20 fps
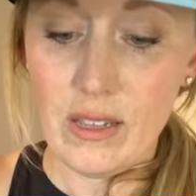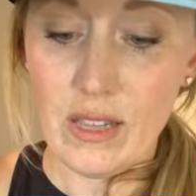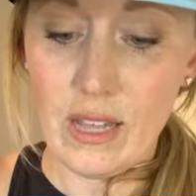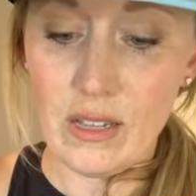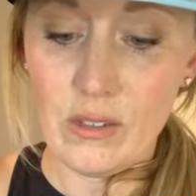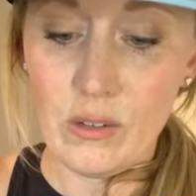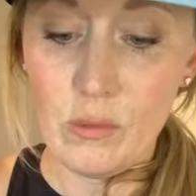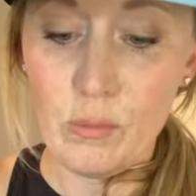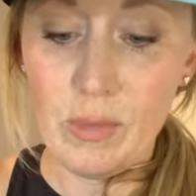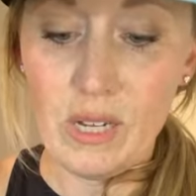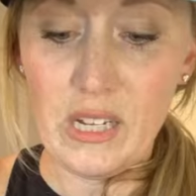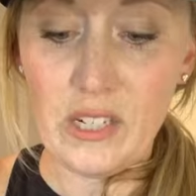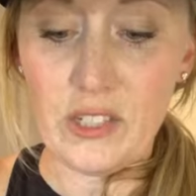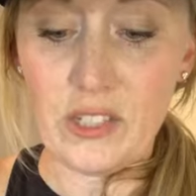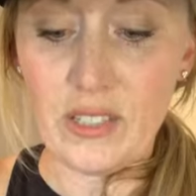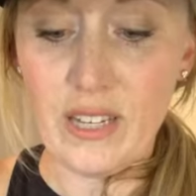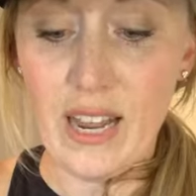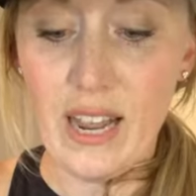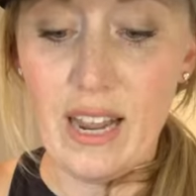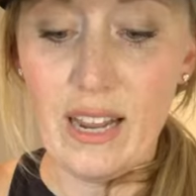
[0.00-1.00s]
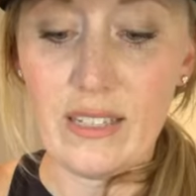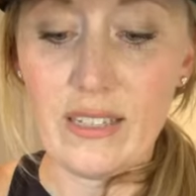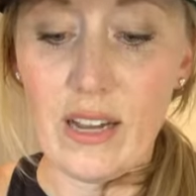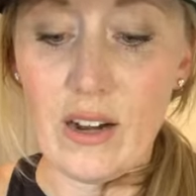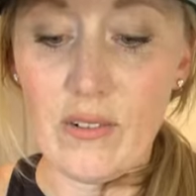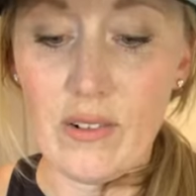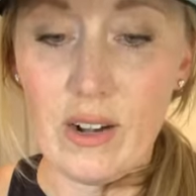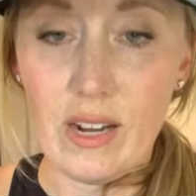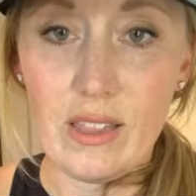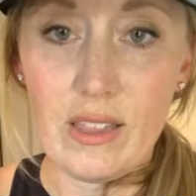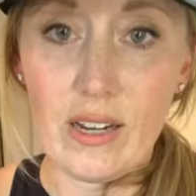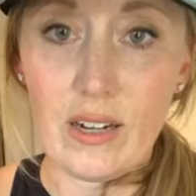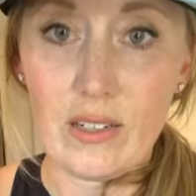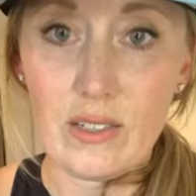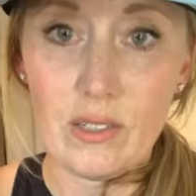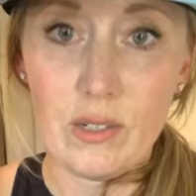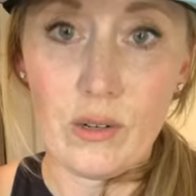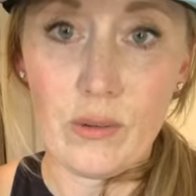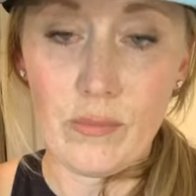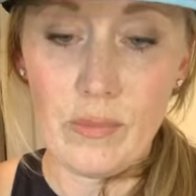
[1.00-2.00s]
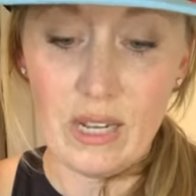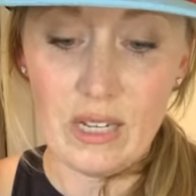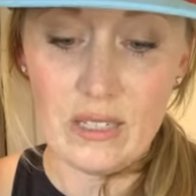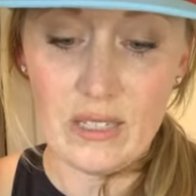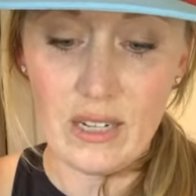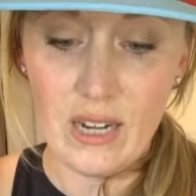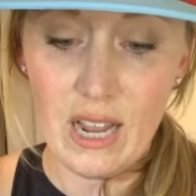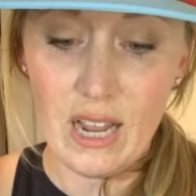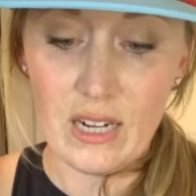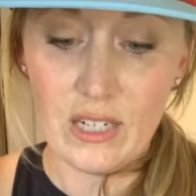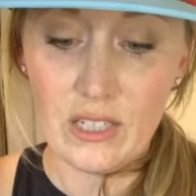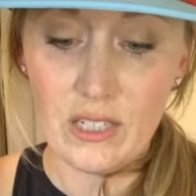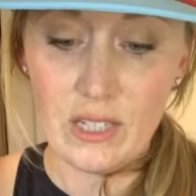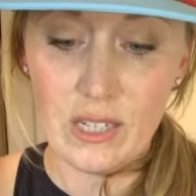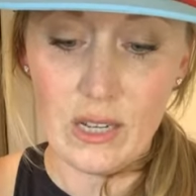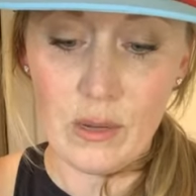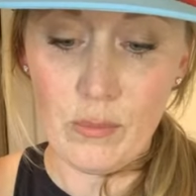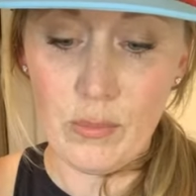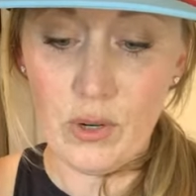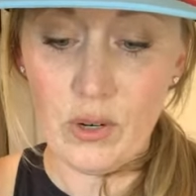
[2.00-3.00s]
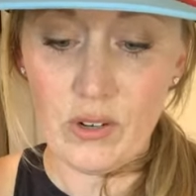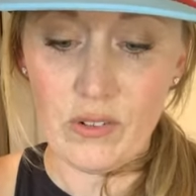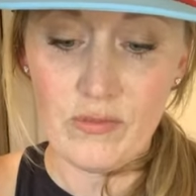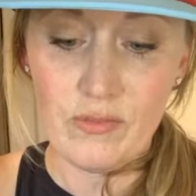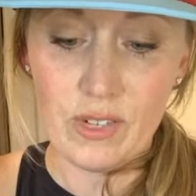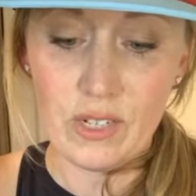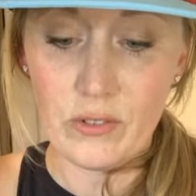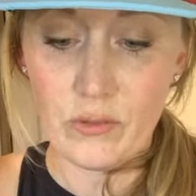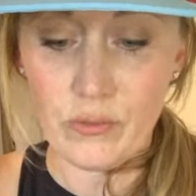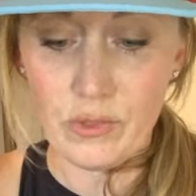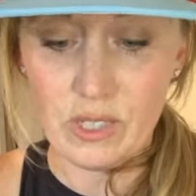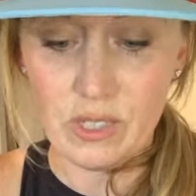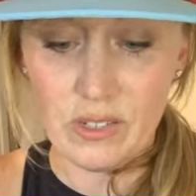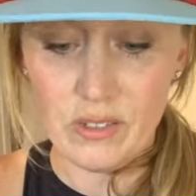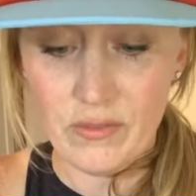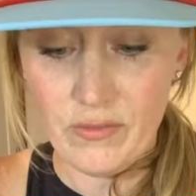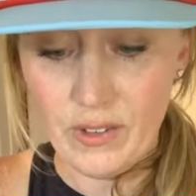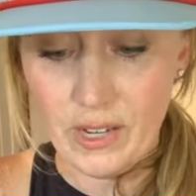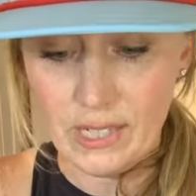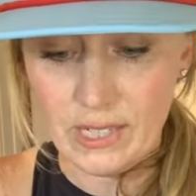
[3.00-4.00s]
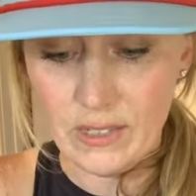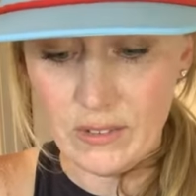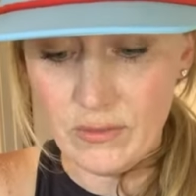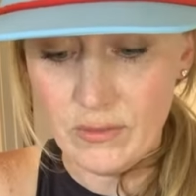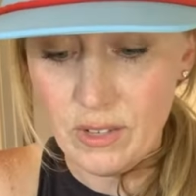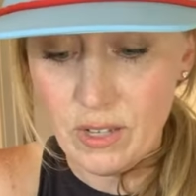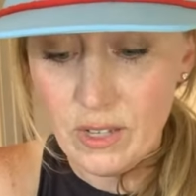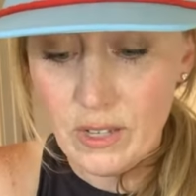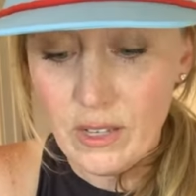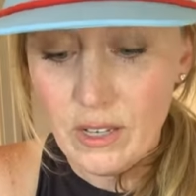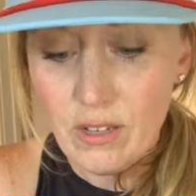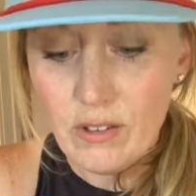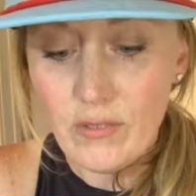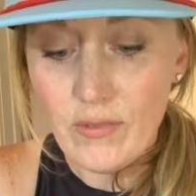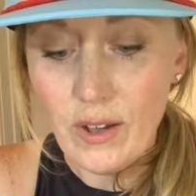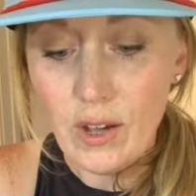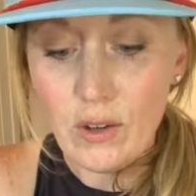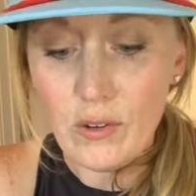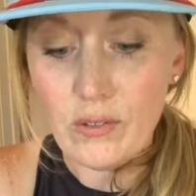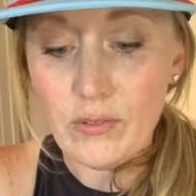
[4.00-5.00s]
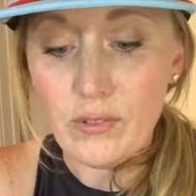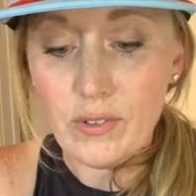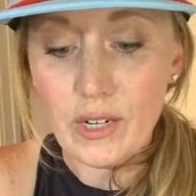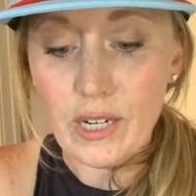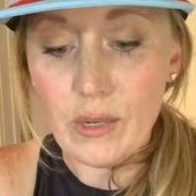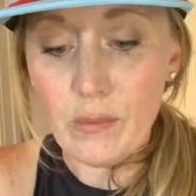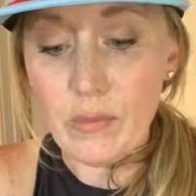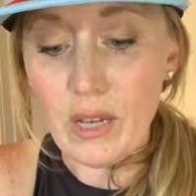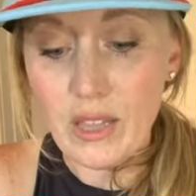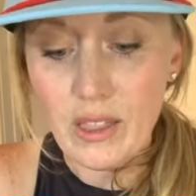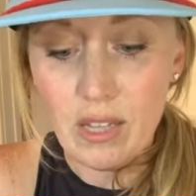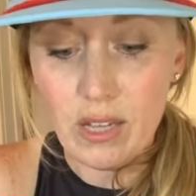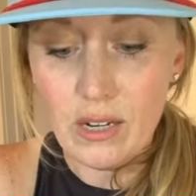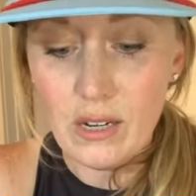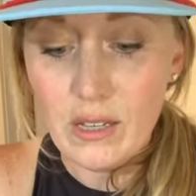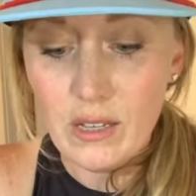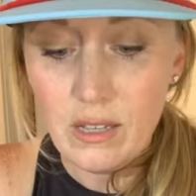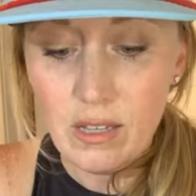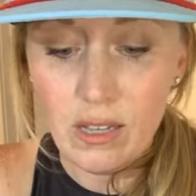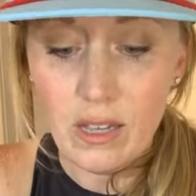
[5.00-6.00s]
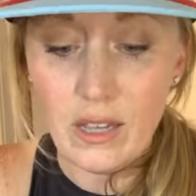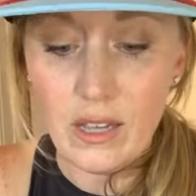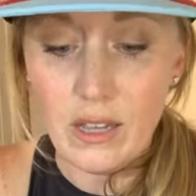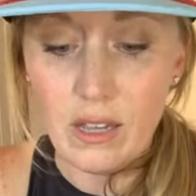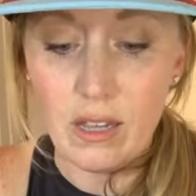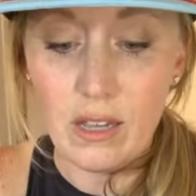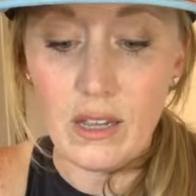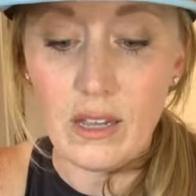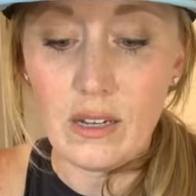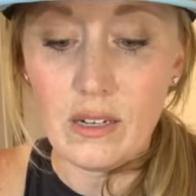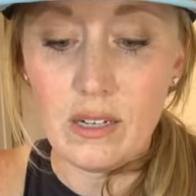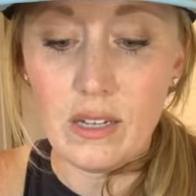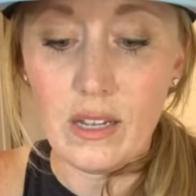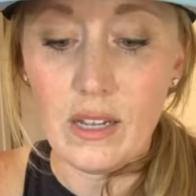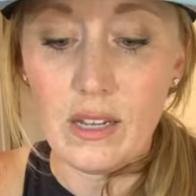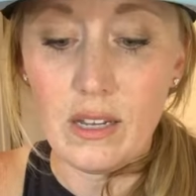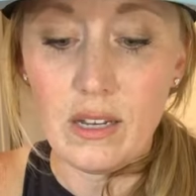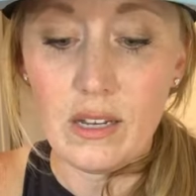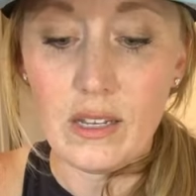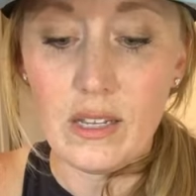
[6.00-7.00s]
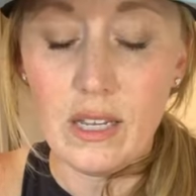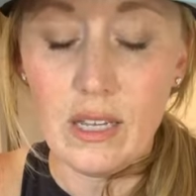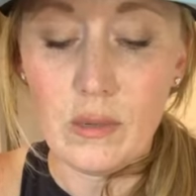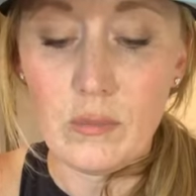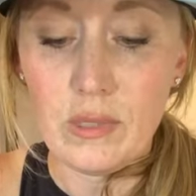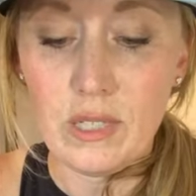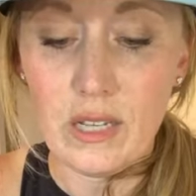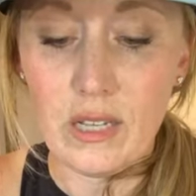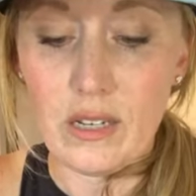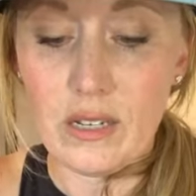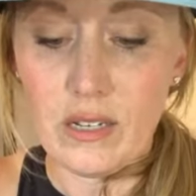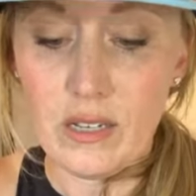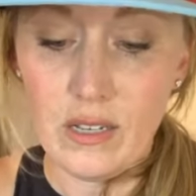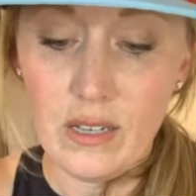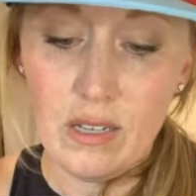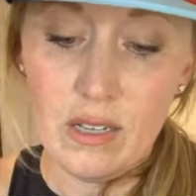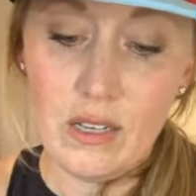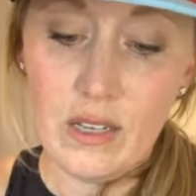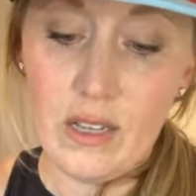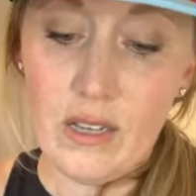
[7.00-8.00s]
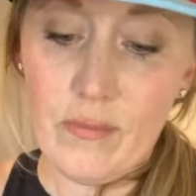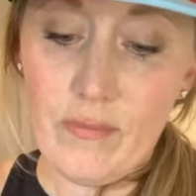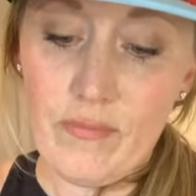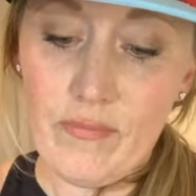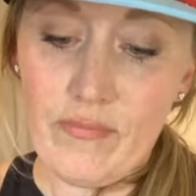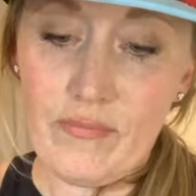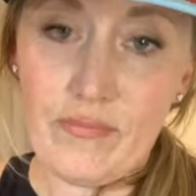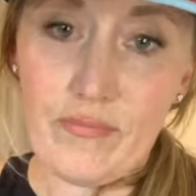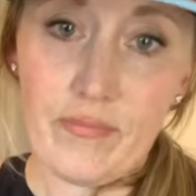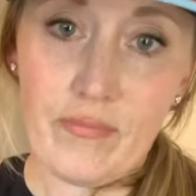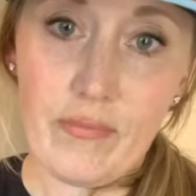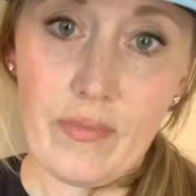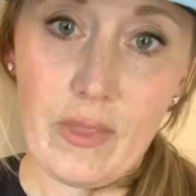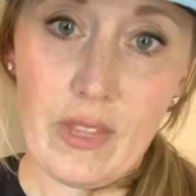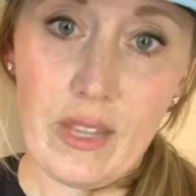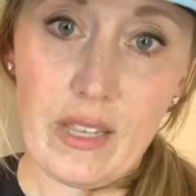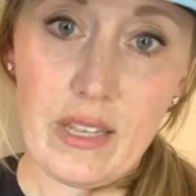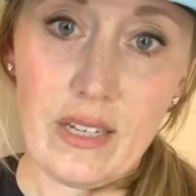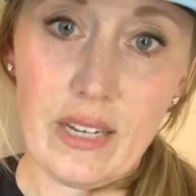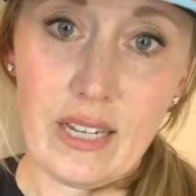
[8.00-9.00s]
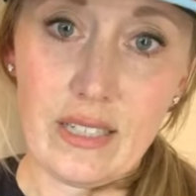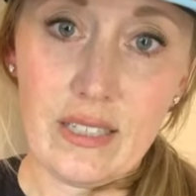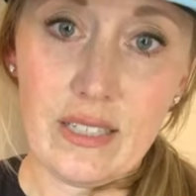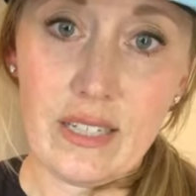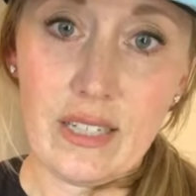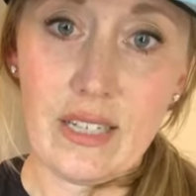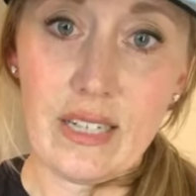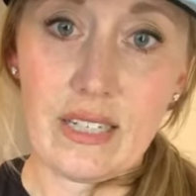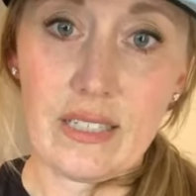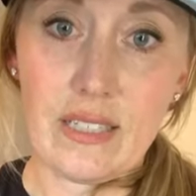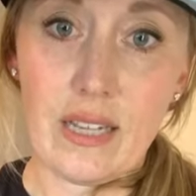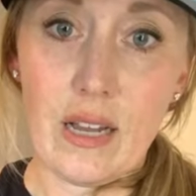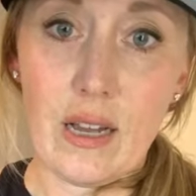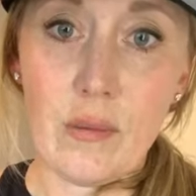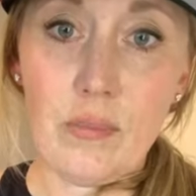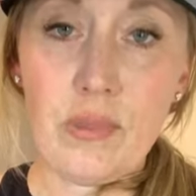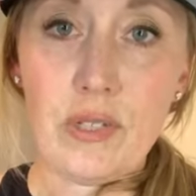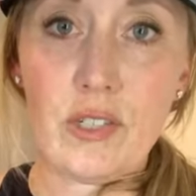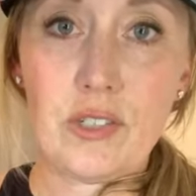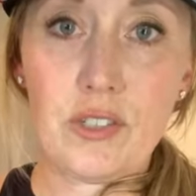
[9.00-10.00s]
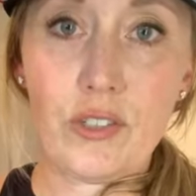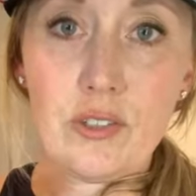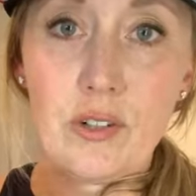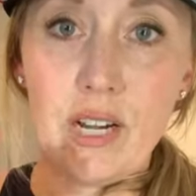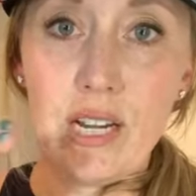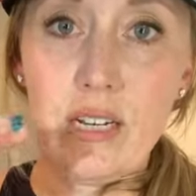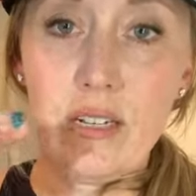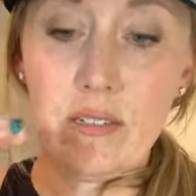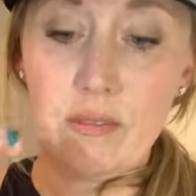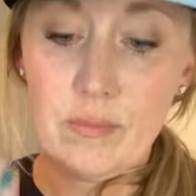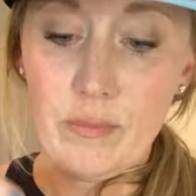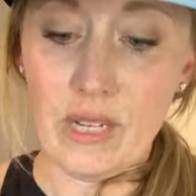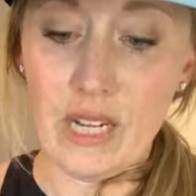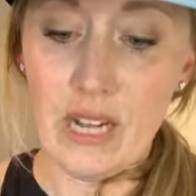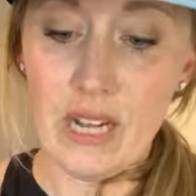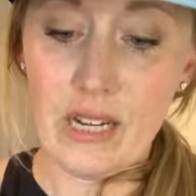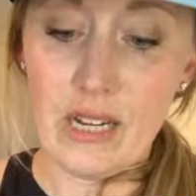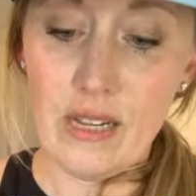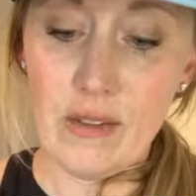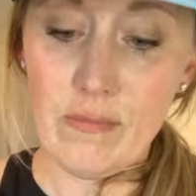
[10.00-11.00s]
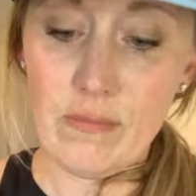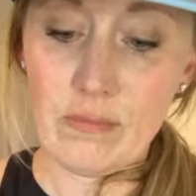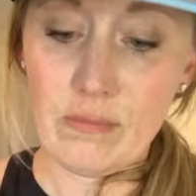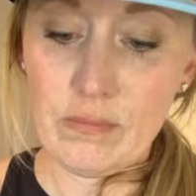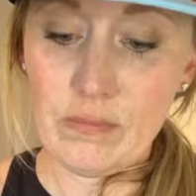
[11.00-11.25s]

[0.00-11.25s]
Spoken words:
That little bead just hangs out right there. So it makes it actually a perfect, really effective foul-free method, and it keeps it nice and kicked up straight behind it.